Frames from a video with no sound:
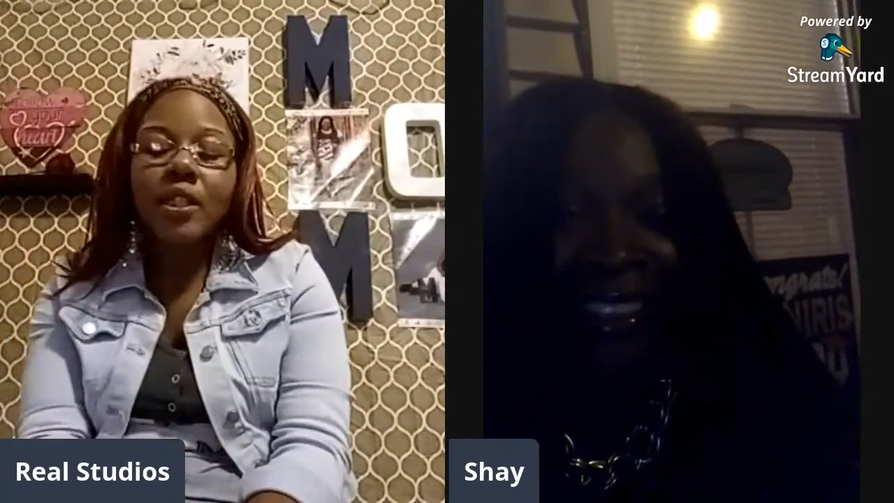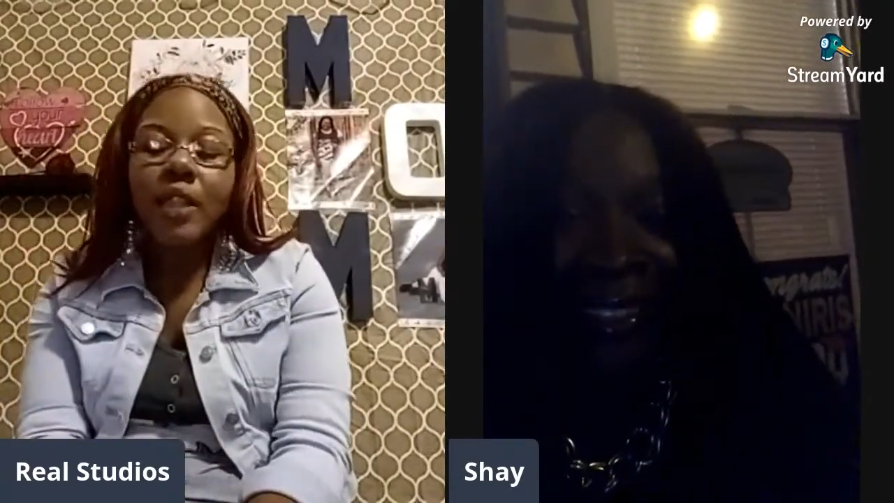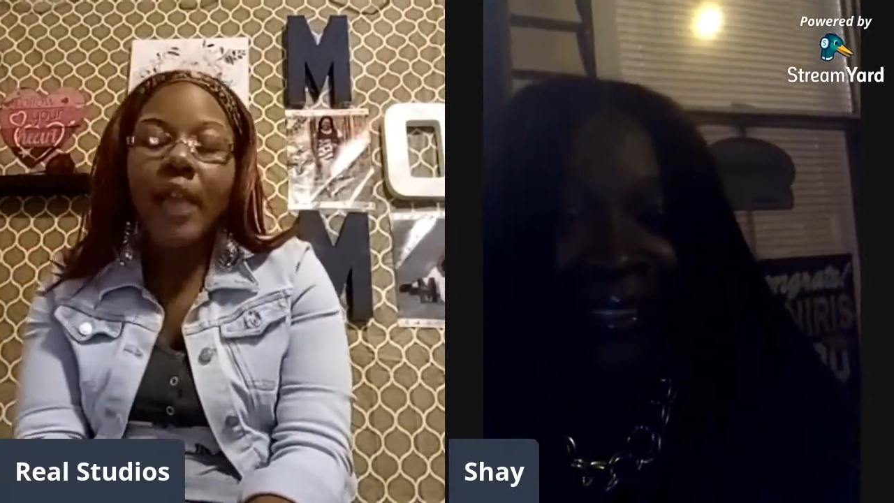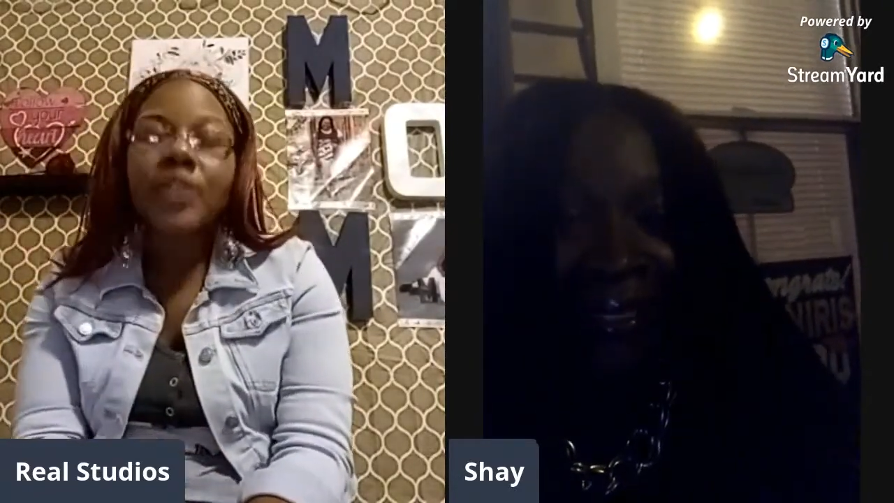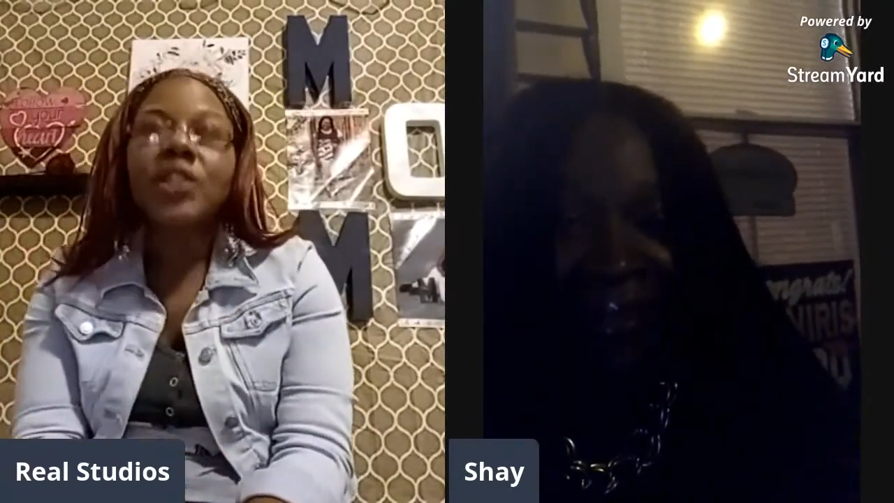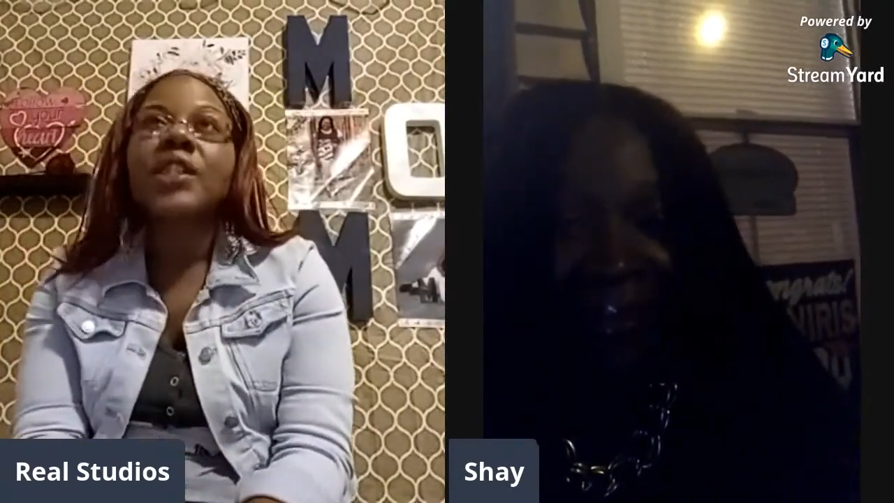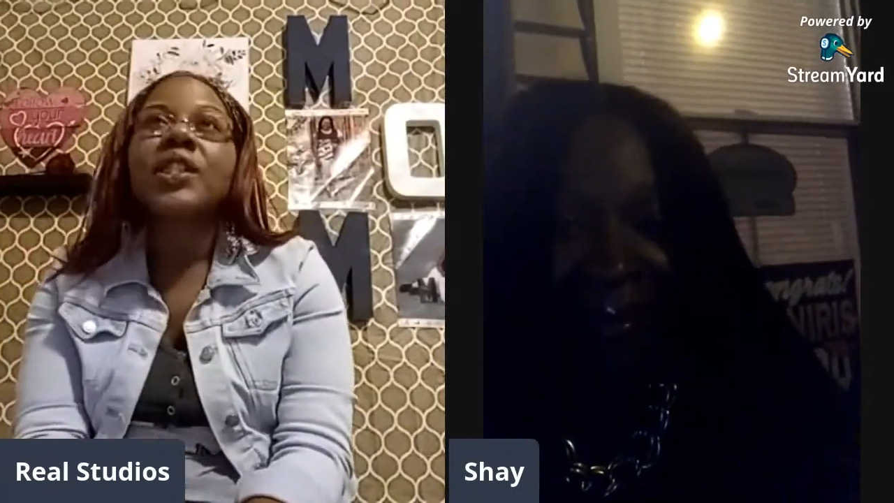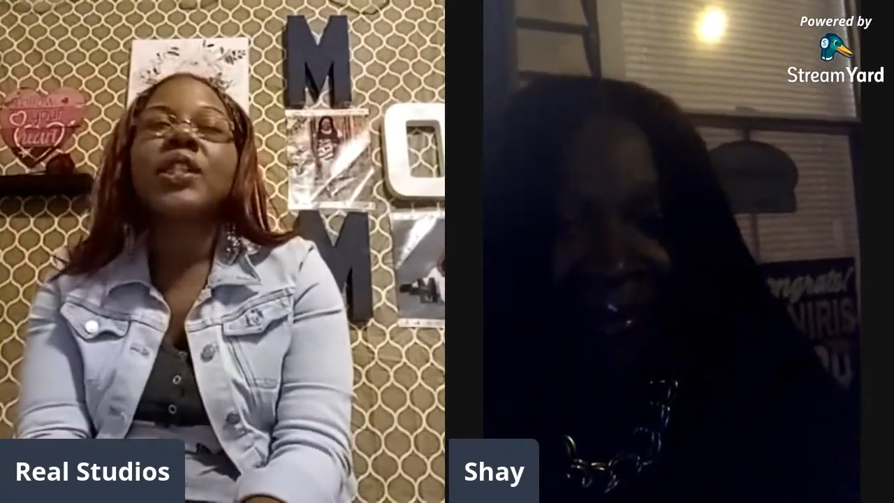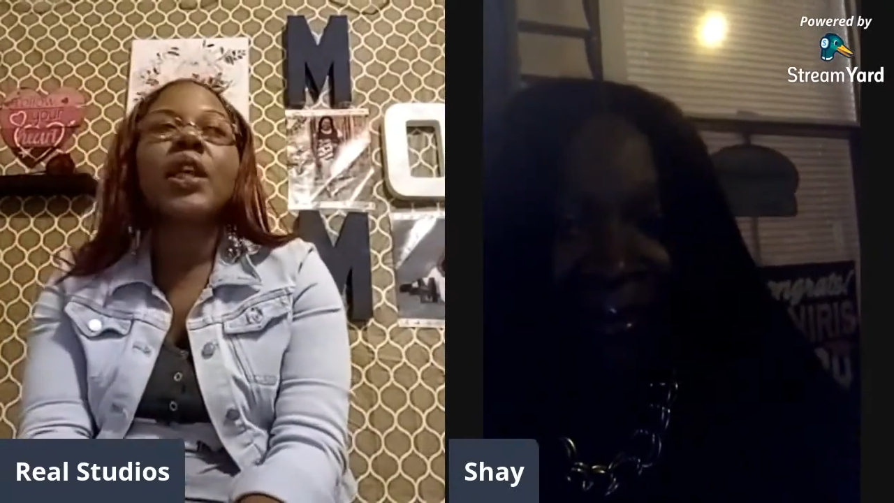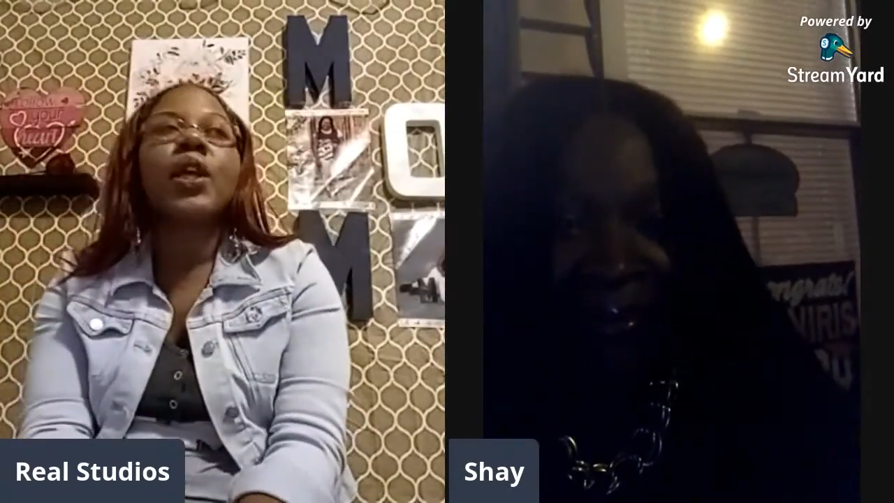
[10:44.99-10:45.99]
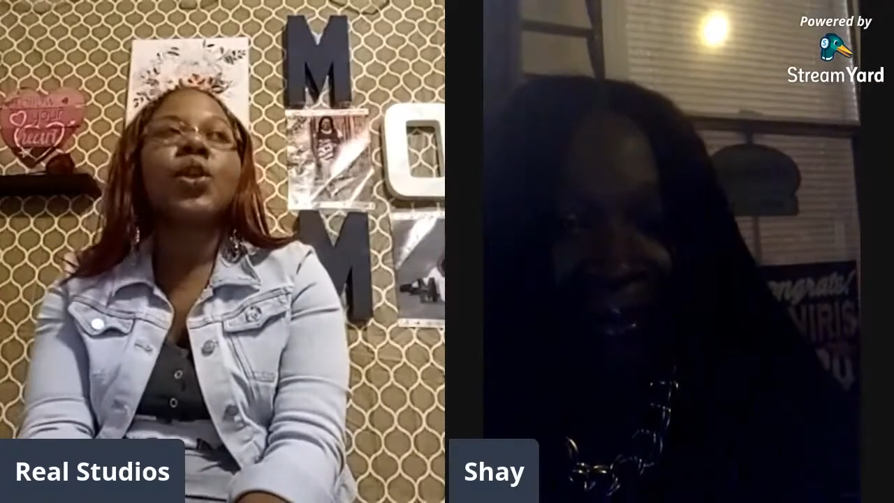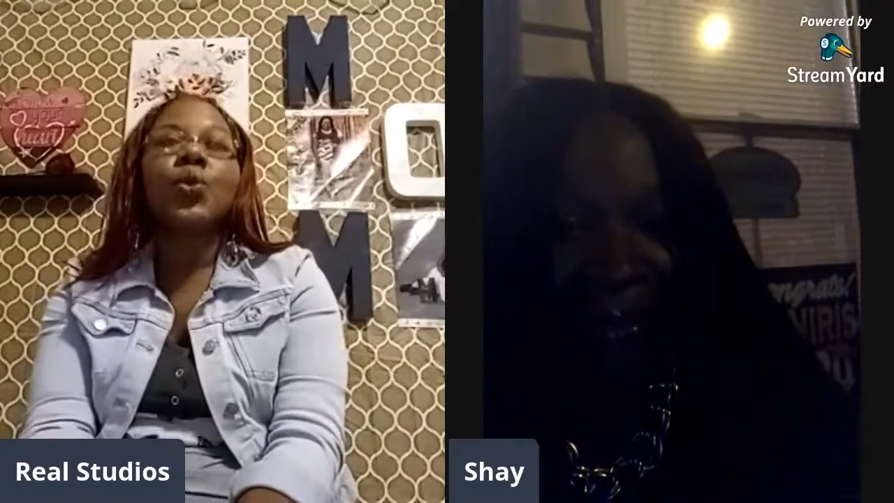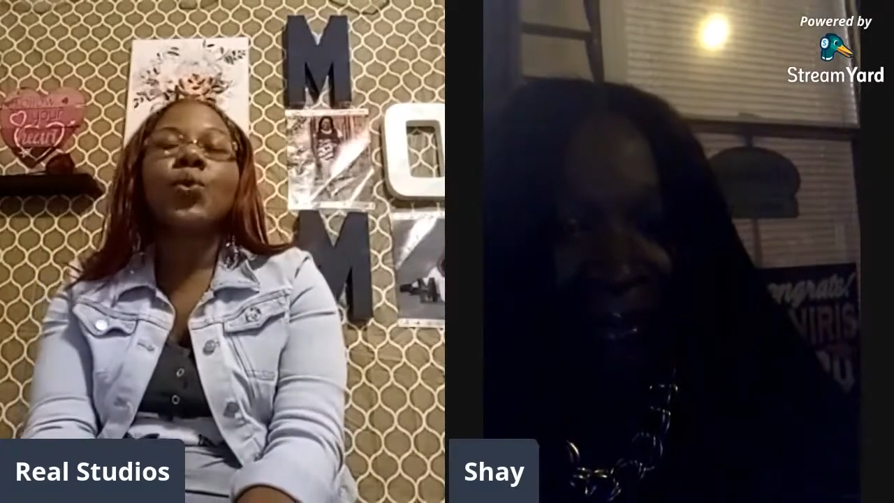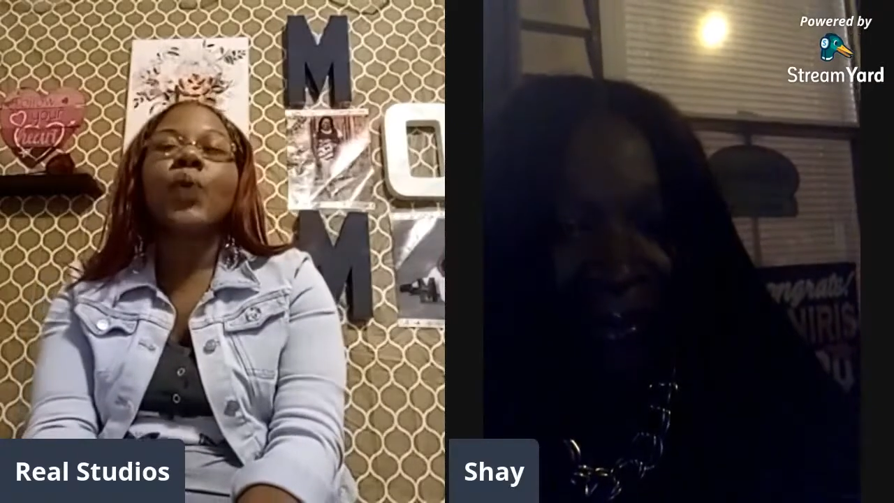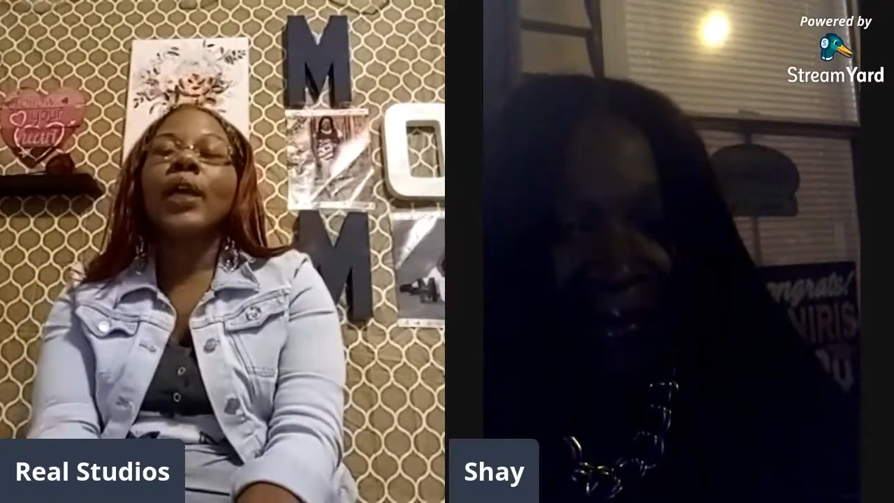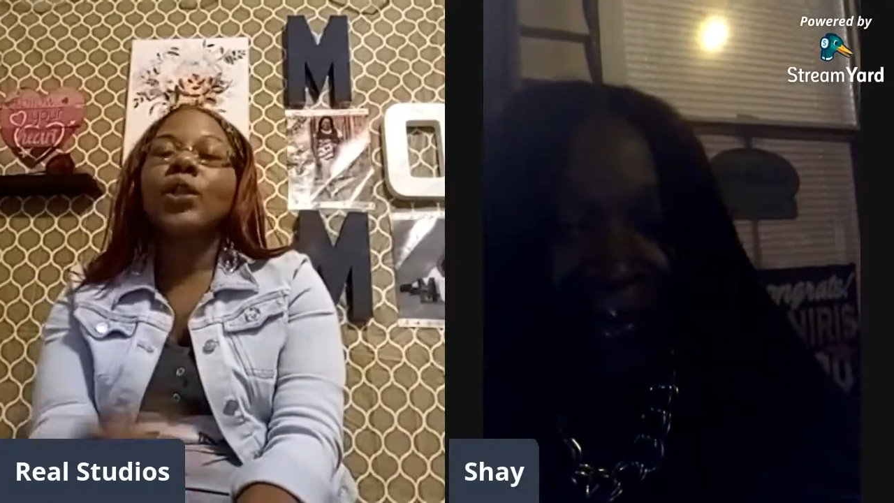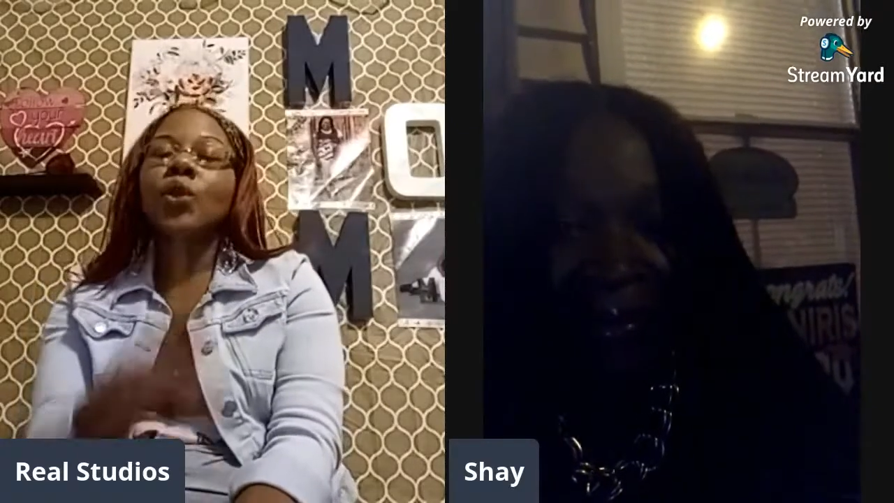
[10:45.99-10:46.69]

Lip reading: Like just seeing you like